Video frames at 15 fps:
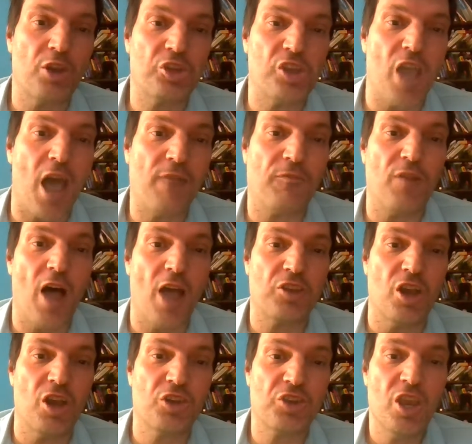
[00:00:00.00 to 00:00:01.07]
Chad Flatt
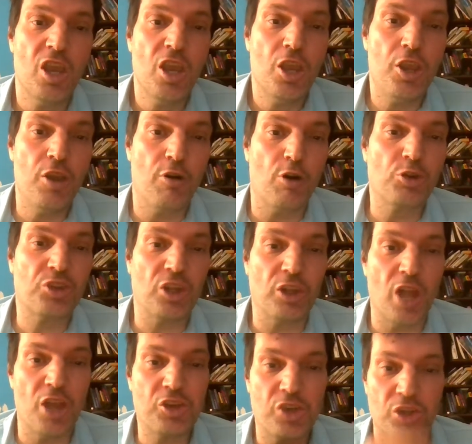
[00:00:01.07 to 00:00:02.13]
does Heroes and
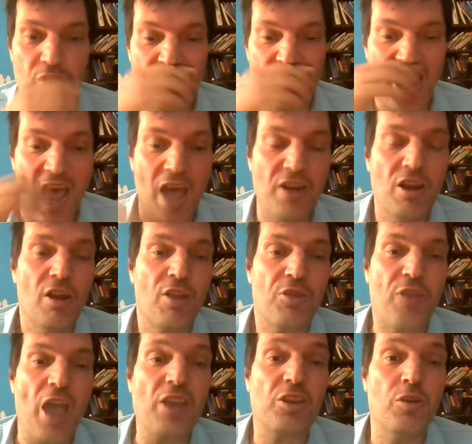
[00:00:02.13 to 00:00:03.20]
Legends. Chad,
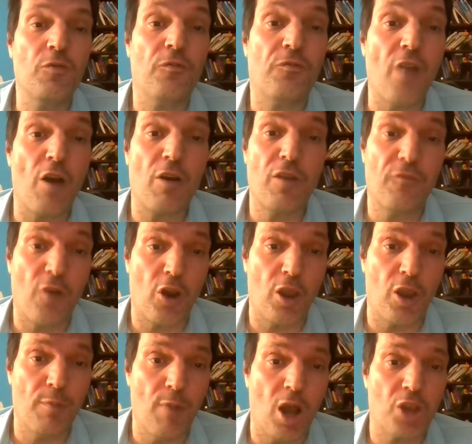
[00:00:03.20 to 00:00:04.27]
thank you very,
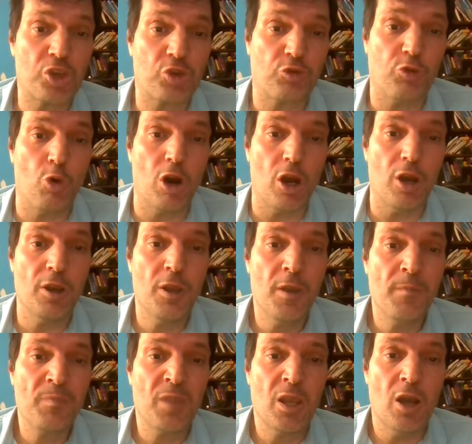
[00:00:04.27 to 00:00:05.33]
very much for
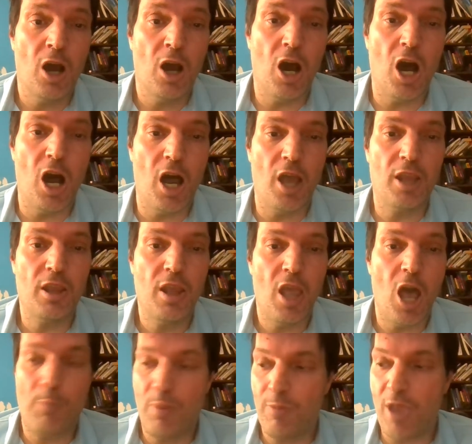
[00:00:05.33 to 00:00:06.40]

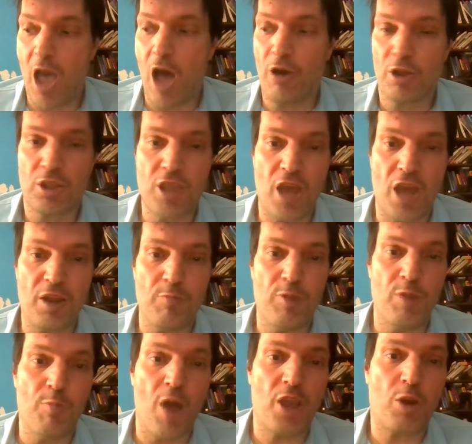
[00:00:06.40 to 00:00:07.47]
helping me out, getting me
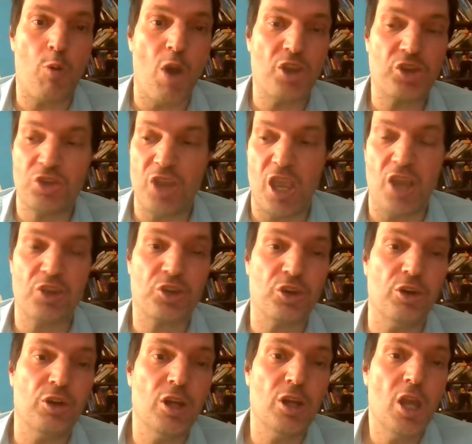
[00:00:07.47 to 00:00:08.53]
my questions
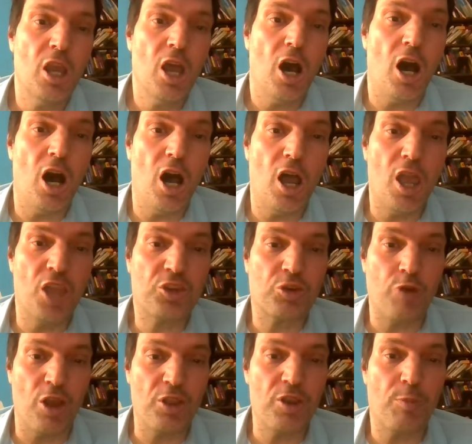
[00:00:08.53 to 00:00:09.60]
answered. It's
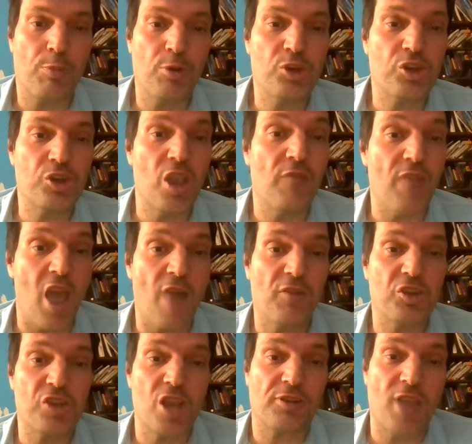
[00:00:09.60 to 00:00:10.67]
greatly appreciated. If you haven't
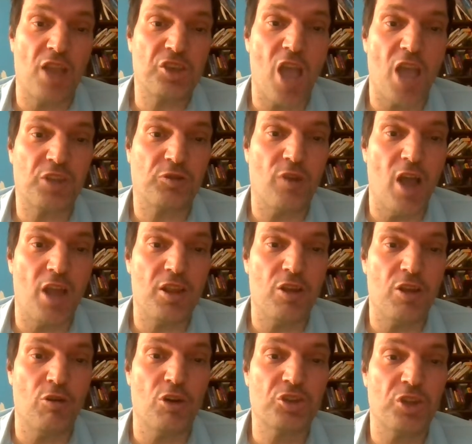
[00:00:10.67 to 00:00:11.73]
checked out Chad Flatt,
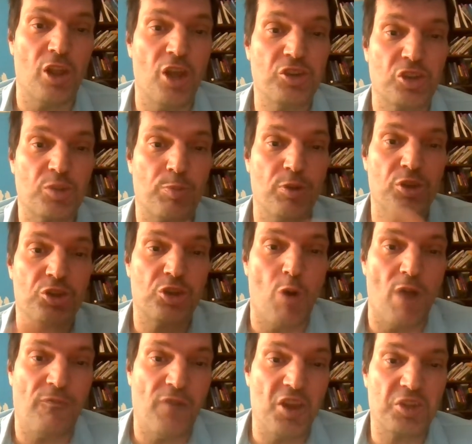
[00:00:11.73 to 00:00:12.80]
Heroes and Legends, please do
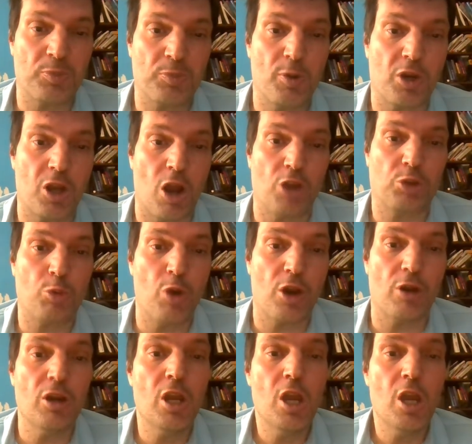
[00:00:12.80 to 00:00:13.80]
on Facebook and on Twitter.